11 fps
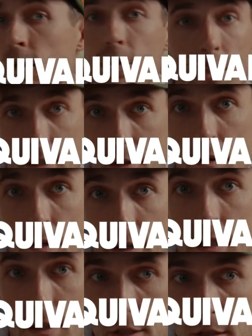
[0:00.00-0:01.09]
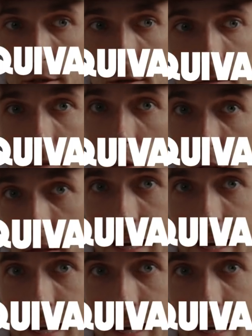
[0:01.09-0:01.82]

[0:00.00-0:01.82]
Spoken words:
under a 2:32 with